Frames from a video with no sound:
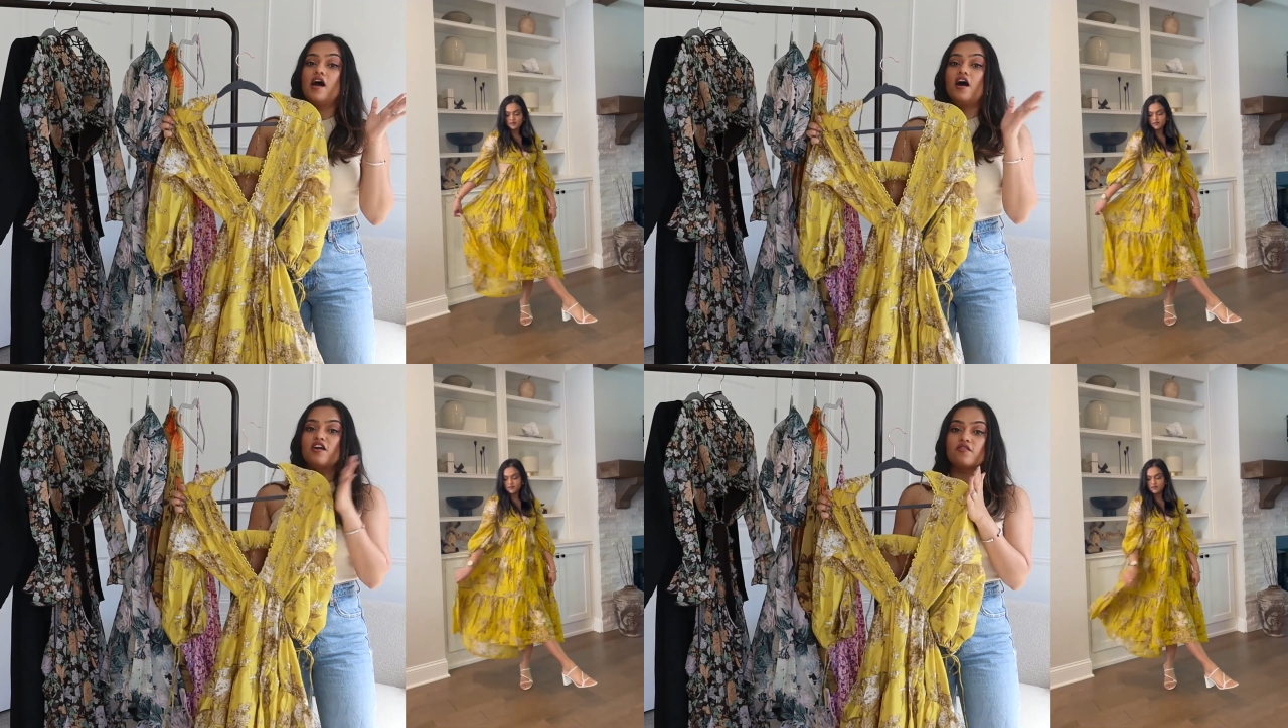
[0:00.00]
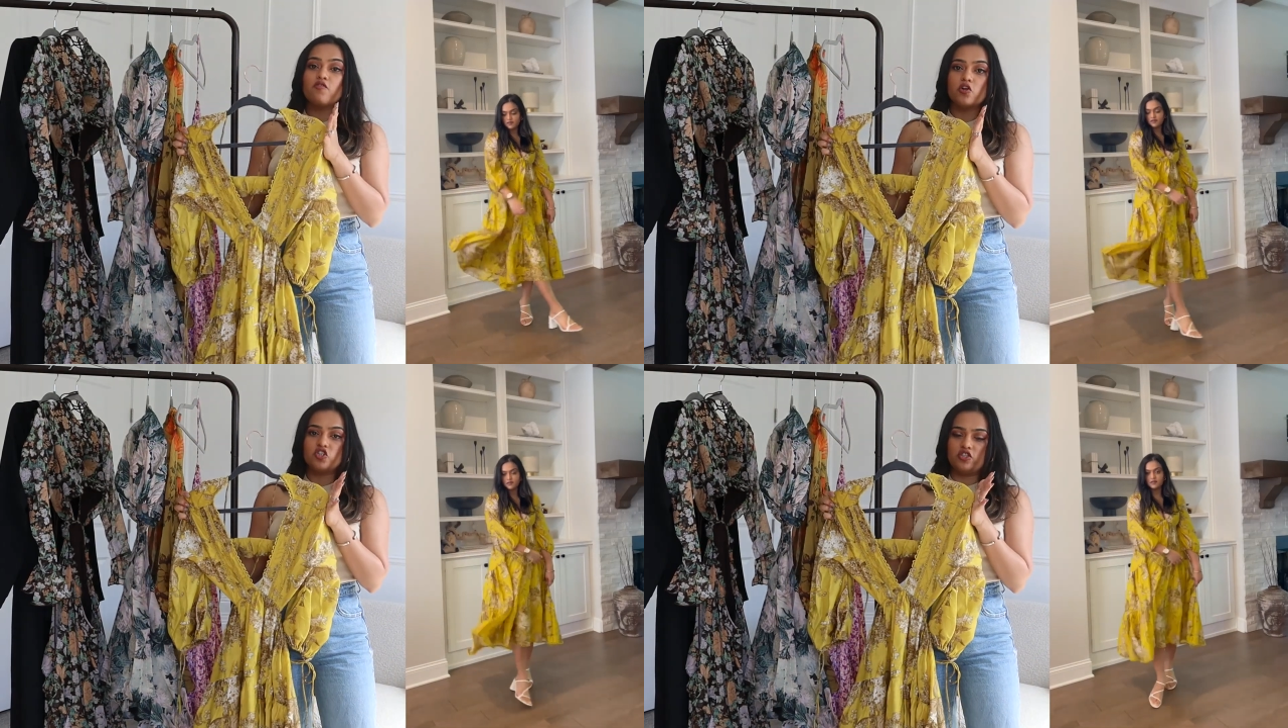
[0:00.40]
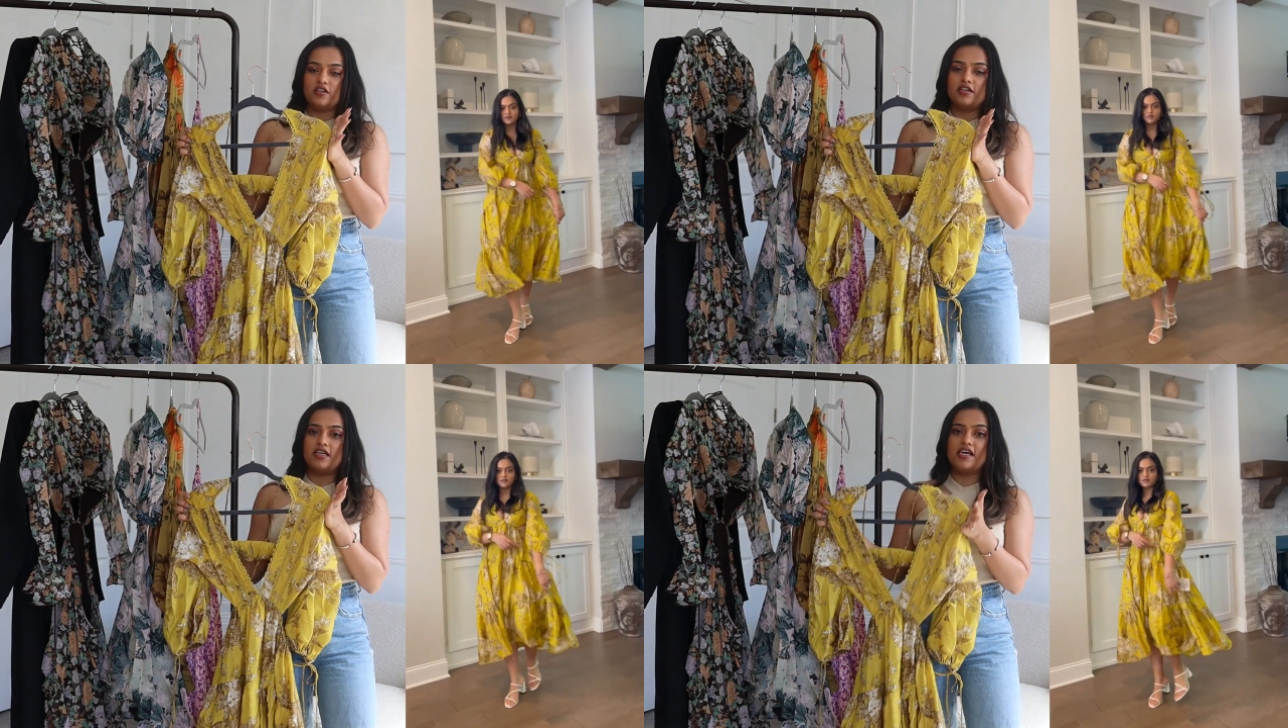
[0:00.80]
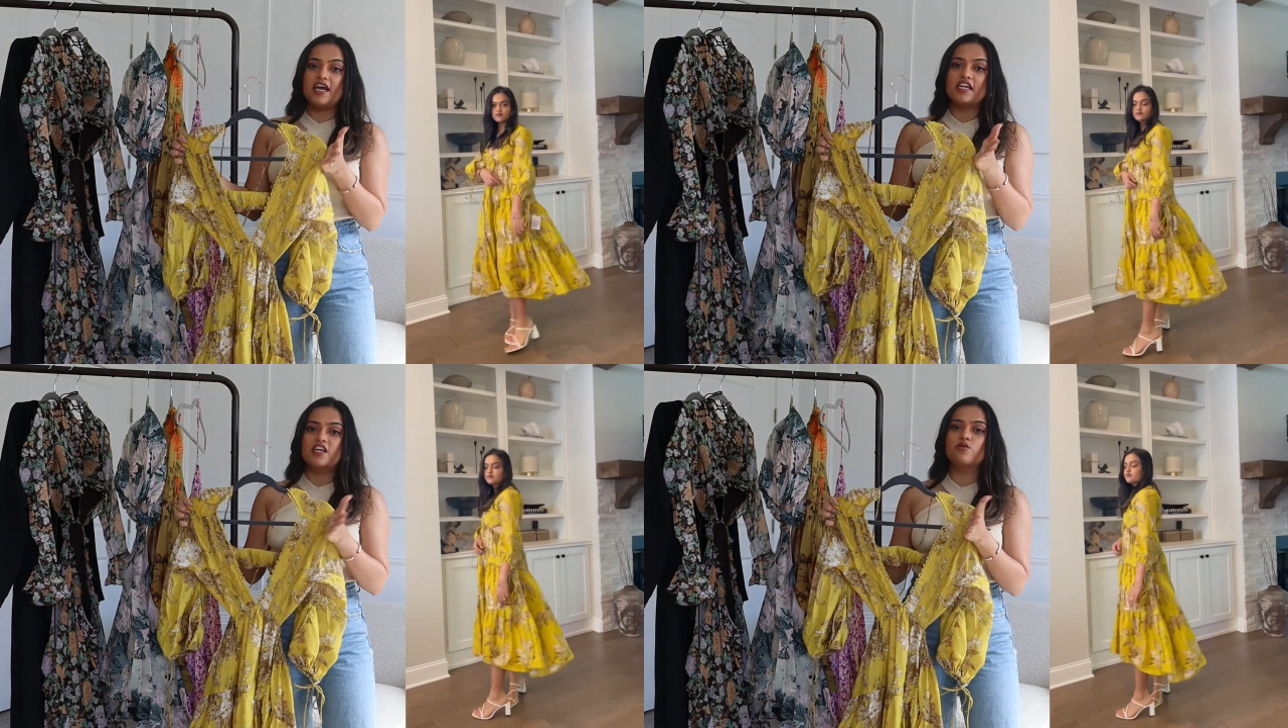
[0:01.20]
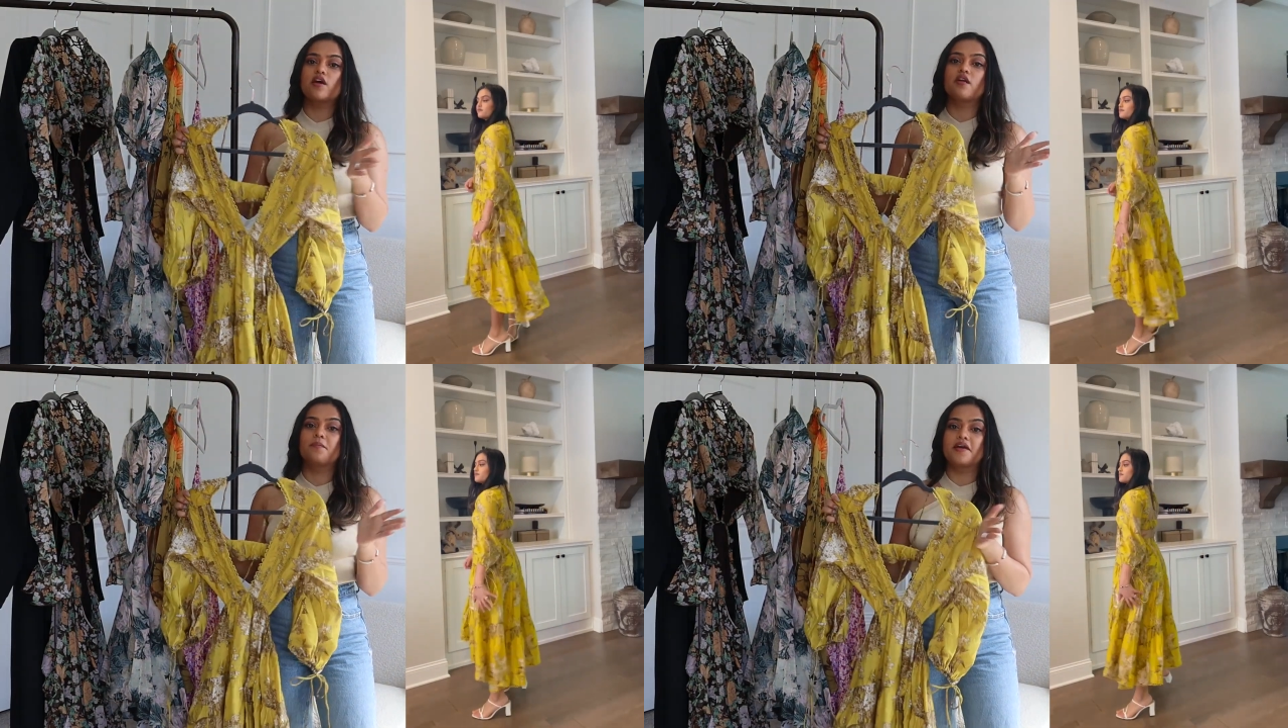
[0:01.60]
Unfortunately, I need to
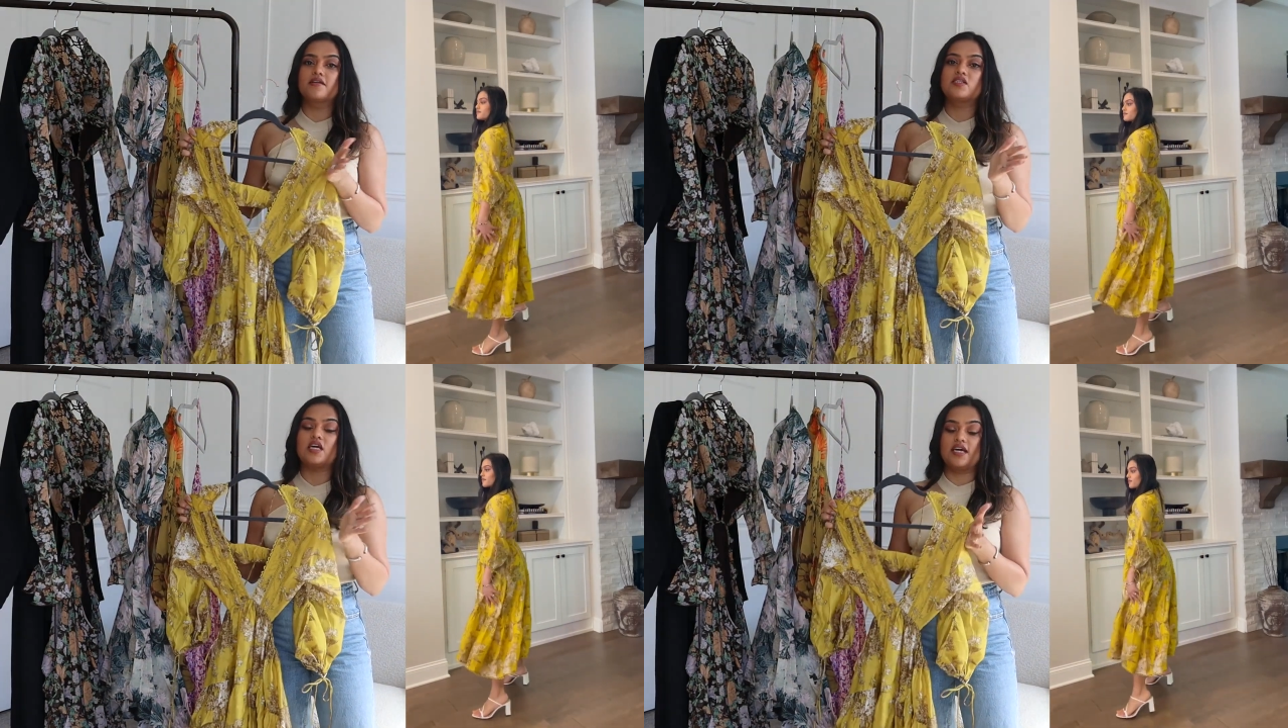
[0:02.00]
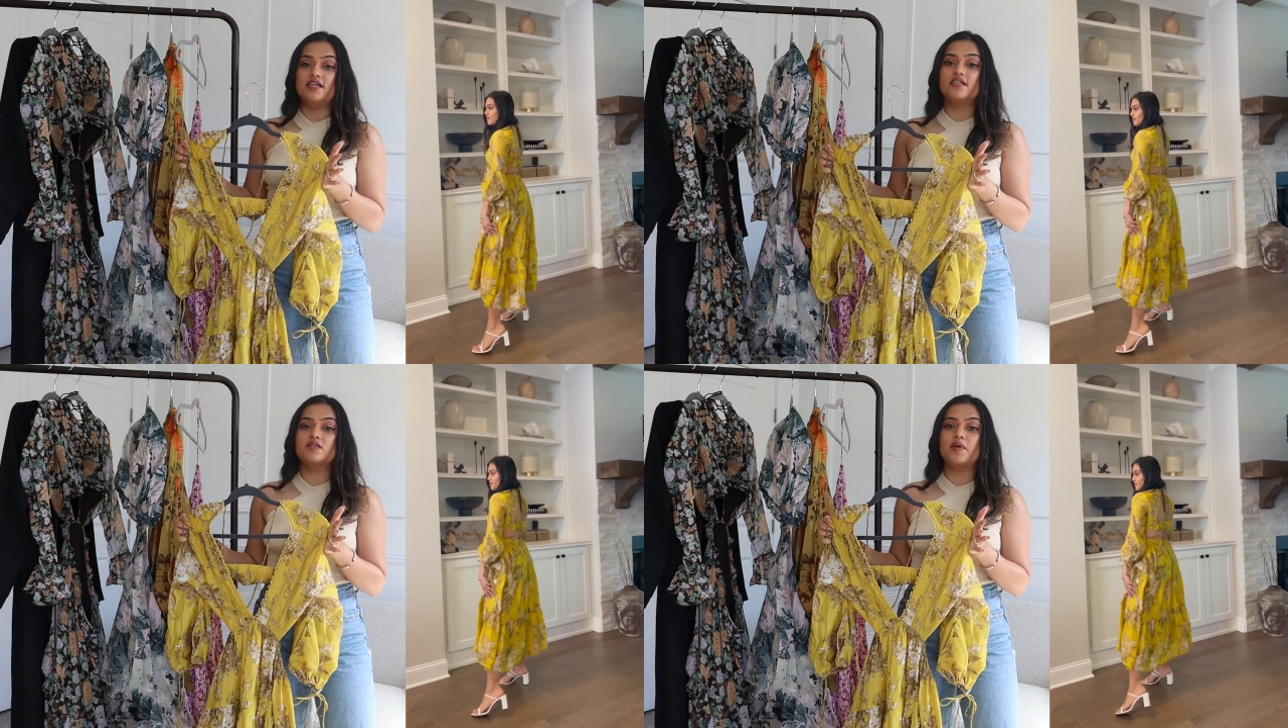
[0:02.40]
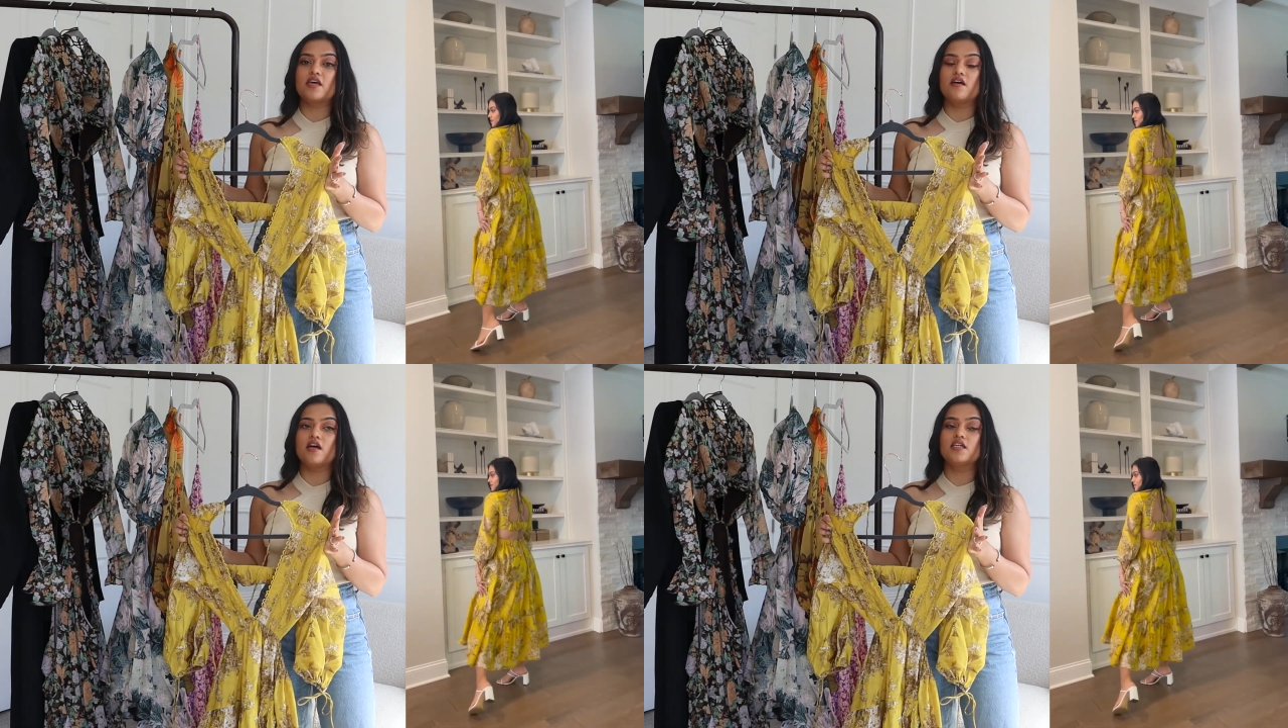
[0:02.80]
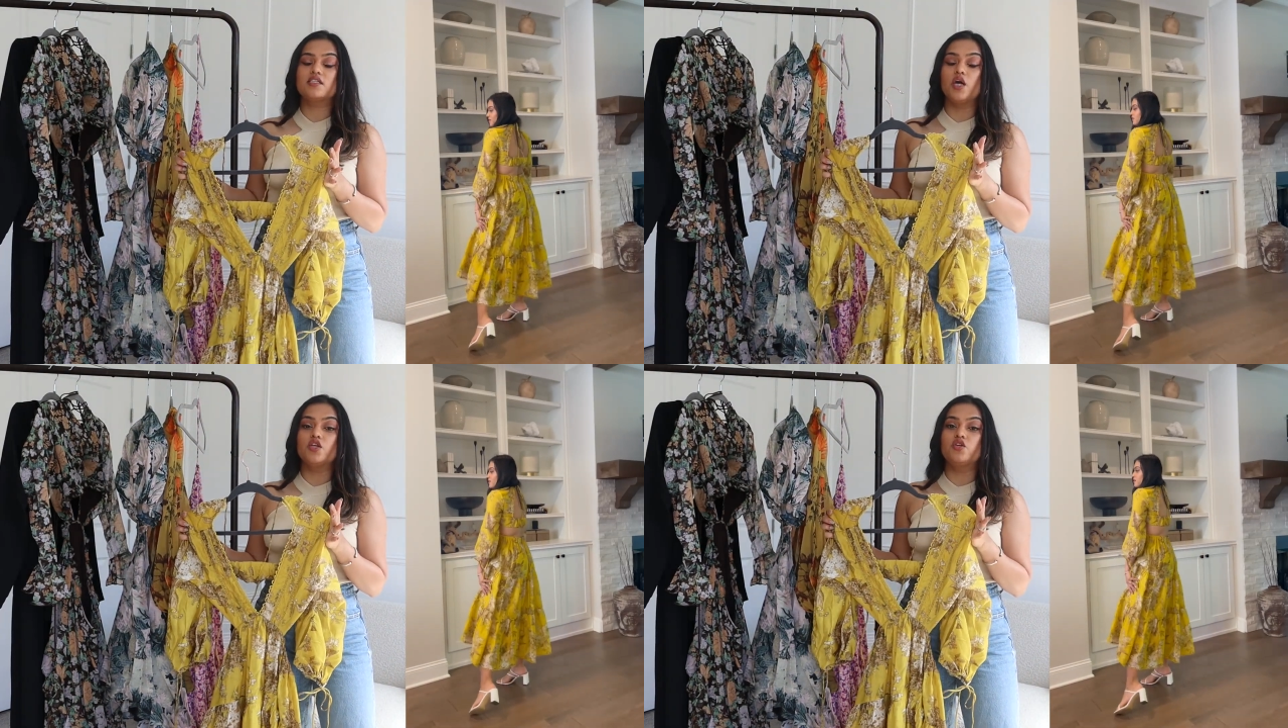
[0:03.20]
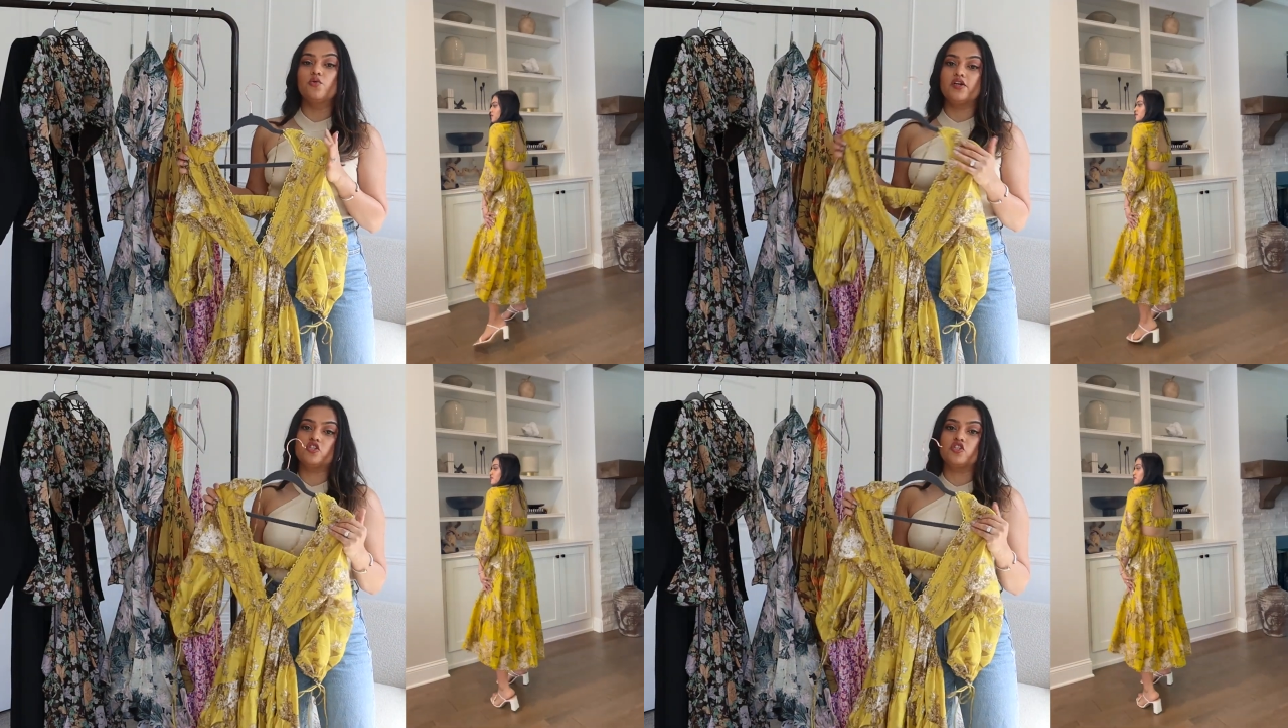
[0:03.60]
get a bigger size because
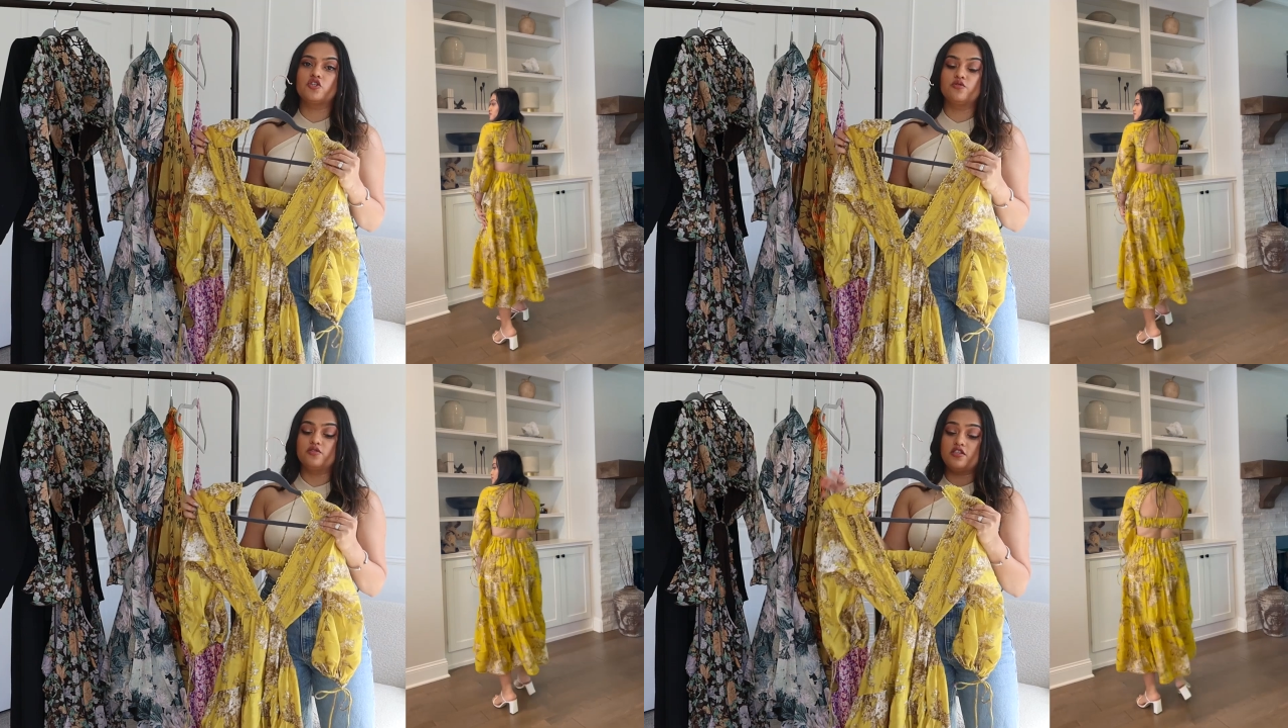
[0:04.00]
US 2,